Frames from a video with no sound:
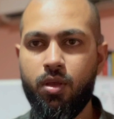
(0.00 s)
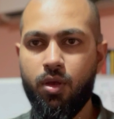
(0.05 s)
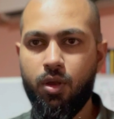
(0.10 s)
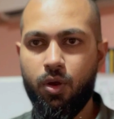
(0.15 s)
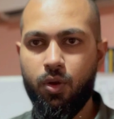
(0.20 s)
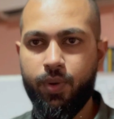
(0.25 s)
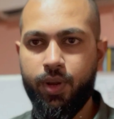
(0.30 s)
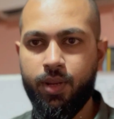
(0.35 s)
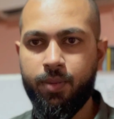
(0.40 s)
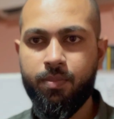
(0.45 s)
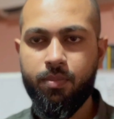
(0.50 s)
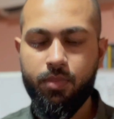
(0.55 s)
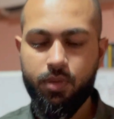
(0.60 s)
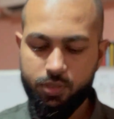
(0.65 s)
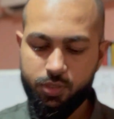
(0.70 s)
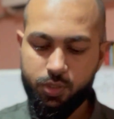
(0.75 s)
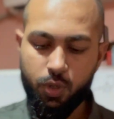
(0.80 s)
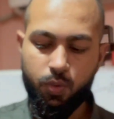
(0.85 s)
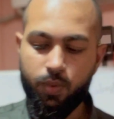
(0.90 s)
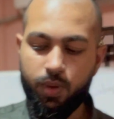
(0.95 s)
All right.
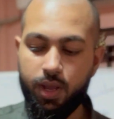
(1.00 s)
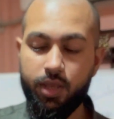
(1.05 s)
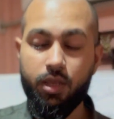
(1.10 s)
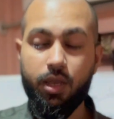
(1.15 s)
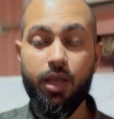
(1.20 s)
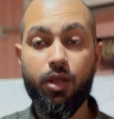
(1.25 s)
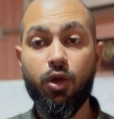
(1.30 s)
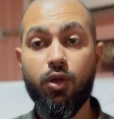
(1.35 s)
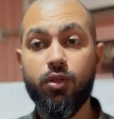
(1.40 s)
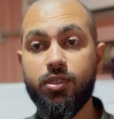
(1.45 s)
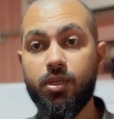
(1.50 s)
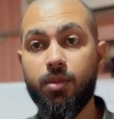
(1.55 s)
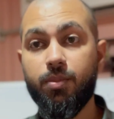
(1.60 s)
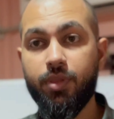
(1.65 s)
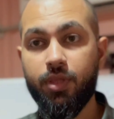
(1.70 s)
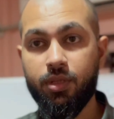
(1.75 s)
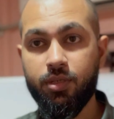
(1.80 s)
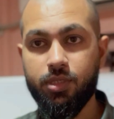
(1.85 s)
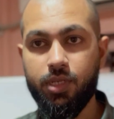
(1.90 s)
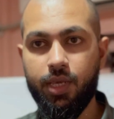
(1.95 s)
So I got
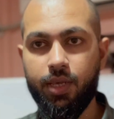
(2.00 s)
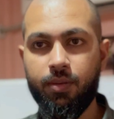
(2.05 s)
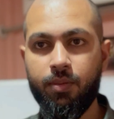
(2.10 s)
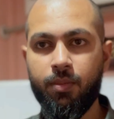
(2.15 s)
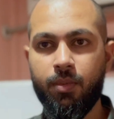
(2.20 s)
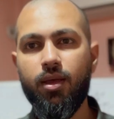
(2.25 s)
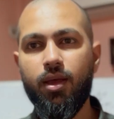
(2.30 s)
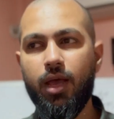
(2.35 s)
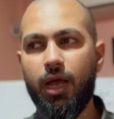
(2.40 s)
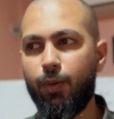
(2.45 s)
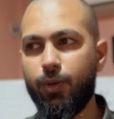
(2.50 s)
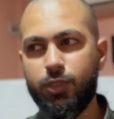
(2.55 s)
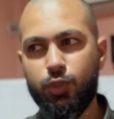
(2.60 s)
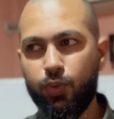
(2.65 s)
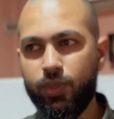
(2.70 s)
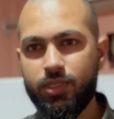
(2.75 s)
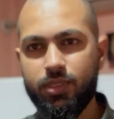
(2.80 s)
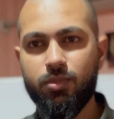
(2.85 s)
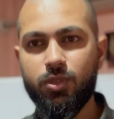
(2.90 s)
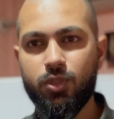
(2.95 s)
something today. I was
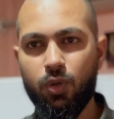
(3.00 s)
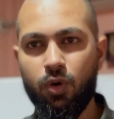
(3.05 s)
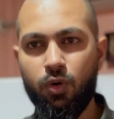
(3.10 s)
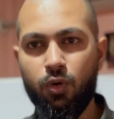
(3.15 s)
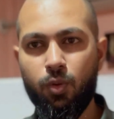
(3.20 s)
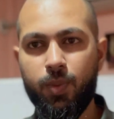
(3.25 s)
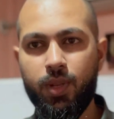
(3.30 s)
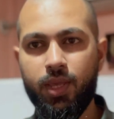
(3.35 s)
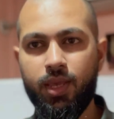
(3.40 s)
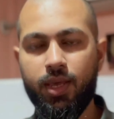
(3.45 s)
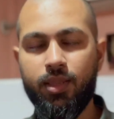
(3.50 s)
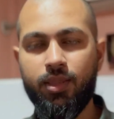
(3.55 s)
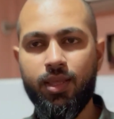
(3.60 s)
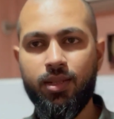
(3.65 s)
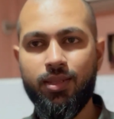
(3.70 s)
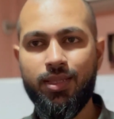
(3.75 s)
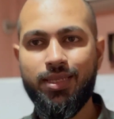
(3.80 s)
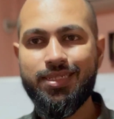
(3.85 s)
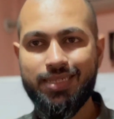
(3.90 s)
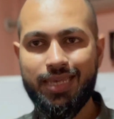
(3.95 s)
doing some solo role play and then
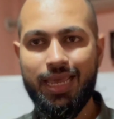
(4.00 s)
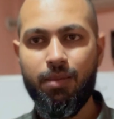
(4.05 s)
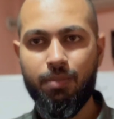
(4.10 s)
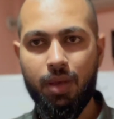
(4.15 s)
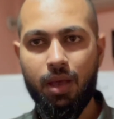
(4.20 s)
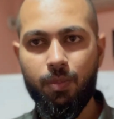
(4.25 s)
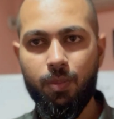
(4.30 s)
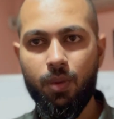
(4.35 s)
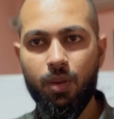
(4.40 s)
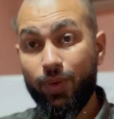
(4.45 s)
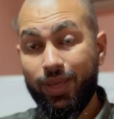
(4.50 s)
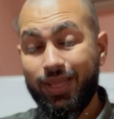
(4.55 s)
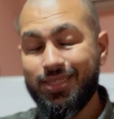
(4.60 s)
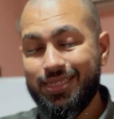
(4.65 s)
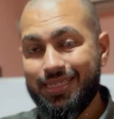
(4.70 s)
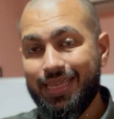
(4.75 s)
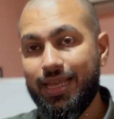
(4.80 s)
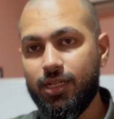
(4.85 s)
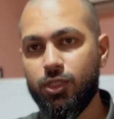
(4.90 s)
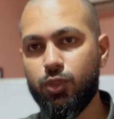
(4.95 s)
this came up. In
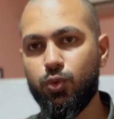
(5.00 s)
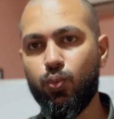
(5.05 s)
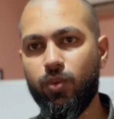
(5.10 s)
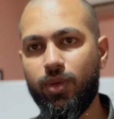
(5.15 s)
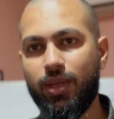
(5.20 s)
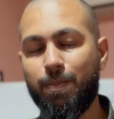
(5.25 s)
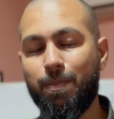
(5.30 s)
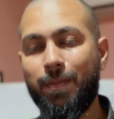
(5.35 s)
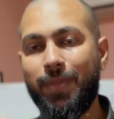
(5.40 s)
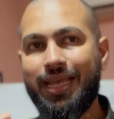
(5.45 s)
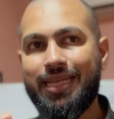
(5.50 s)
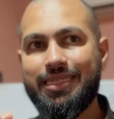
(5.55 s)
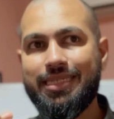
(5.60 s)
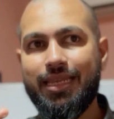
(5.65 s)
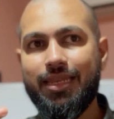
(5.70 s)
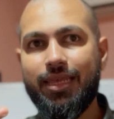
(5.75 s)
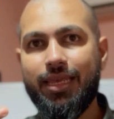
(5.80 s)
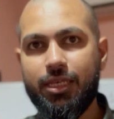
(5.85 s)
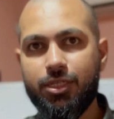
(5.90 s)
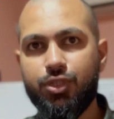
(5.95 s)
sales, it makes
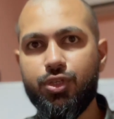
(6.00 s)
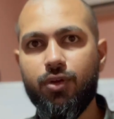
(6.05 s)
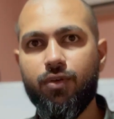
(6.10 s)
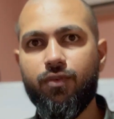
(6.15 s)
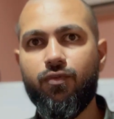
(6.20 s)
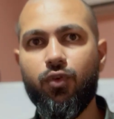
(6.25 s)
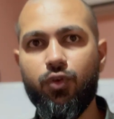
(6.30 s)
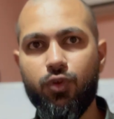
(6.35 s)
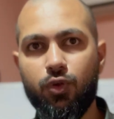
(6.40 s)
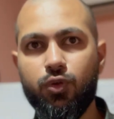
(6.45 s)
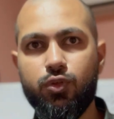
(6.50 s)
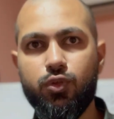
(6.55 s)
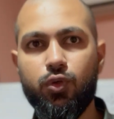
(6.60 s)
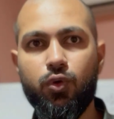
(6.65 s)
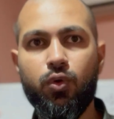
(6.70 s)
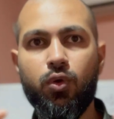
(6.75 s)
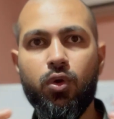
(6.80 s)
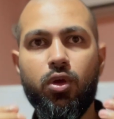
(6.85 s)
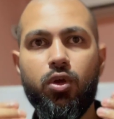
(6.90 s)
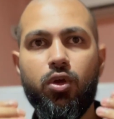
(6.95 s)
it easier for you
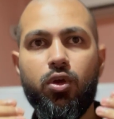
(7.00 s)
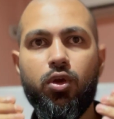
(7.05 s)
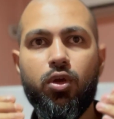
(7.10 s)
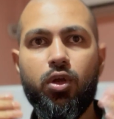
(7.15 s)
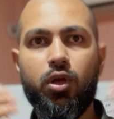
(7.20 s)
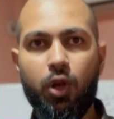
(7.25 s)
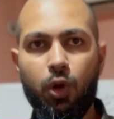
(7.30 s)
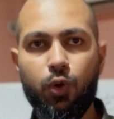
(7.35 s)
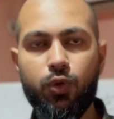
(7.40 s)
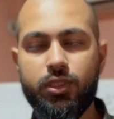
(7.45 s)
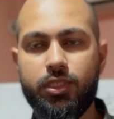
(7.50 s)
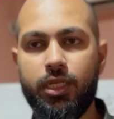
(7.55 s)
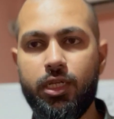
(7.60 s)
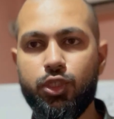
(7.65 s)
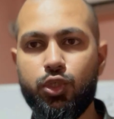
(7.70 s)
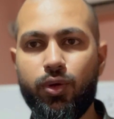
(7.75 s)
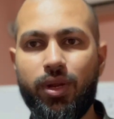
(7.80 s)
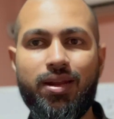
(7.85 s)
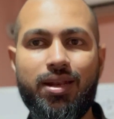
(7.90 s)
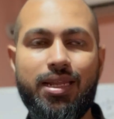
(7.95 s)
to close deals
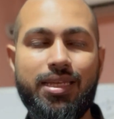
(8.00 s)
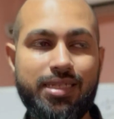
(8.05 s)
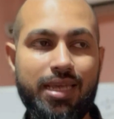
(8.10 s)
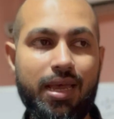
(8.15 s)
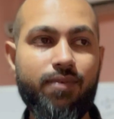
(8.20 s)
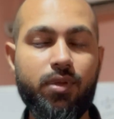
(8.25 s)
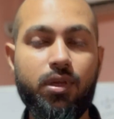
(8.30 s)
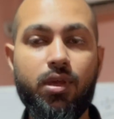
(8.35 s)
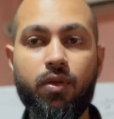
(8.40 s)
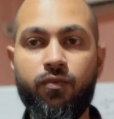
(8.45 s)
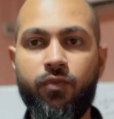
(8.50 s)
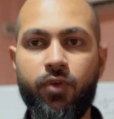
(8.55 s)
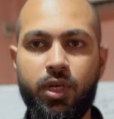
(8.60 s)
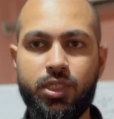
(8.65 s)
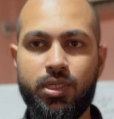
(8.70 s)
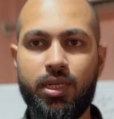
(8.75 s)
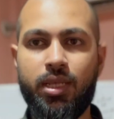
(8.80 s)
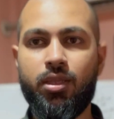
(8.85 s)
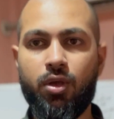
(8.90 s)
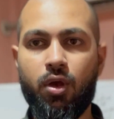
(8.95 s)
or at least have the
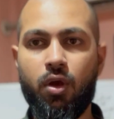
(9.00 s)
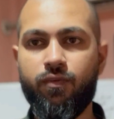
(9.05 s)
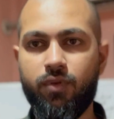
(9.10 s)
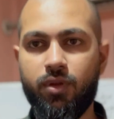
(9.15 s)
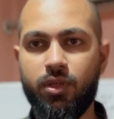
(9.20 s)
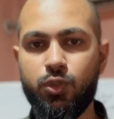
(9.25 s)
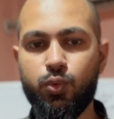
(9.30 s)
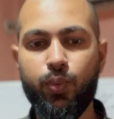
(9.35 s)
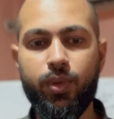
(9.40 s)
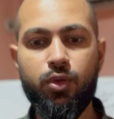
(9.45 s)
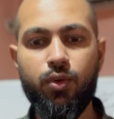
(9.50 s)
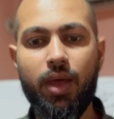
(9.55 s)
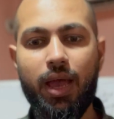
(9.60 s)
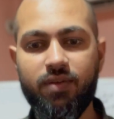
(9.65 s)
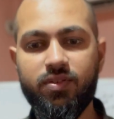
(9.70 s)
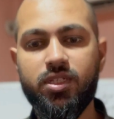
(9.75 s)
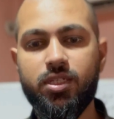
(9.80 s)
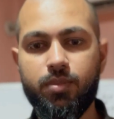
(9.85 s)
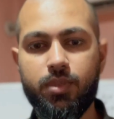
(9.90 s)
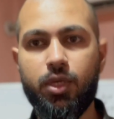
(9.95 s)
conviction and the confidence when you have
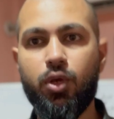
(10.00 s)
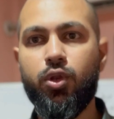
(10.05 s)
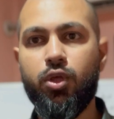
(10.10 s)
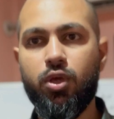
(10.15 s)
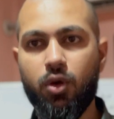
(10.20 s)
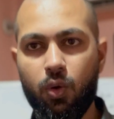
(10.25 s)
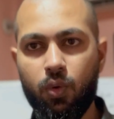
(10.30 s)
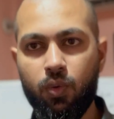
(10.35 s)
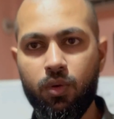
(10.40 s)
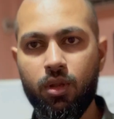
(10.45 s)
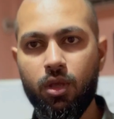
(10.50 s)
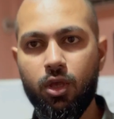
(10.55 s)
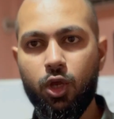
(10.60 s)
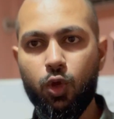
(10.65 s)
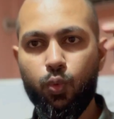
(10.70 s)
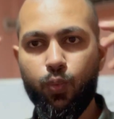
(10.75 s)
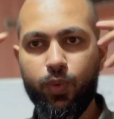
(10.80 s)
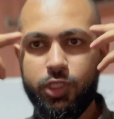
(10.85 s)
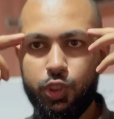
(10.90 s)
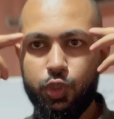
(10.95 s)
something on your own,
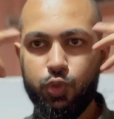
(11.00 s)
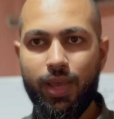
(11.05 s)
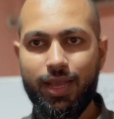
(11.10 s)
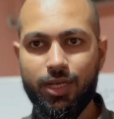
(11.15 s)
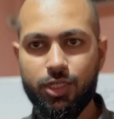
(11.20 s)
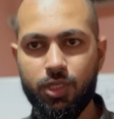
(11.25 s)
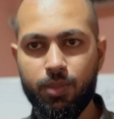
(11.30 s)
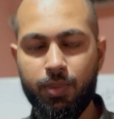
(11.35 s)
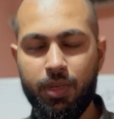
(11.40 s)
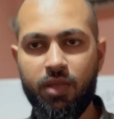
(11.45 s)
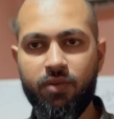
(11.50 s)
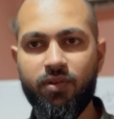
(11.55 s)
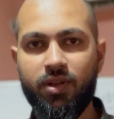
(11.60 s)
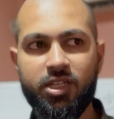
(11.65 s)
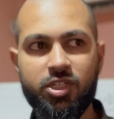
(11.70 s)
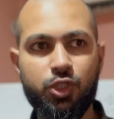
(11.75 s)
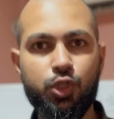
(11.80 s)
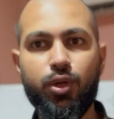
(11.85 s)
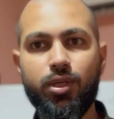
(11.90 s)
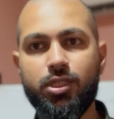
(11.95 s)
which you actually believe, and
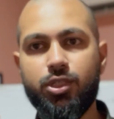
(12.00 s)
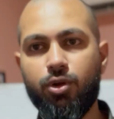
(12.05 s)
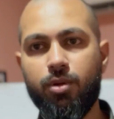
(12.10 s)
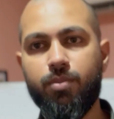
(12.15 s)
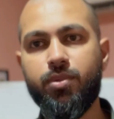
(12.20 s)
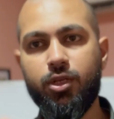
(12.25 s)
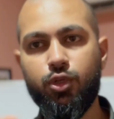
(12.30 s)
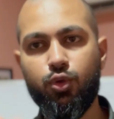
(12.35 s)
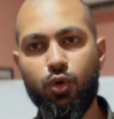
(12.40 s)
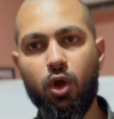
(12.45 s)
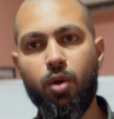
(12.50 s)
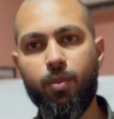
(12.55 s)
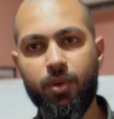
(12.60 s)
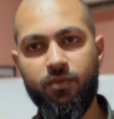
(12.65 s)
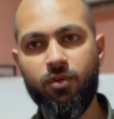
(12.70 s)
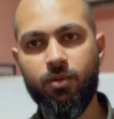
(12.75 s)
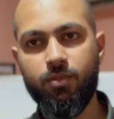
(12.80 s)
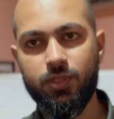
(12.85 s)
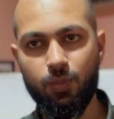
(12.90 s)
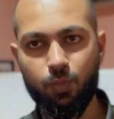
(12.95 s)
it's not a script that you copied
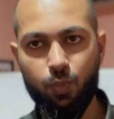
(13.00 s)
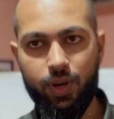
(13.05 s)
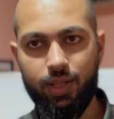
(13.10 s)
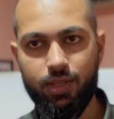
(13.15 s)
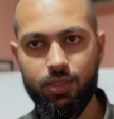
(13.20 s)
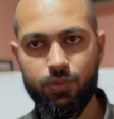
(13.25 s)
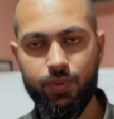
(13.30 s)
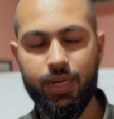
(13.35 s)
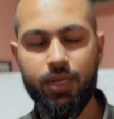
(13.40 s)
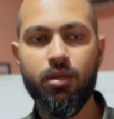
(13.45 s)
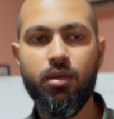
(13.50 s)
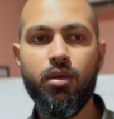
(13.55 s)
from somewhere else, right?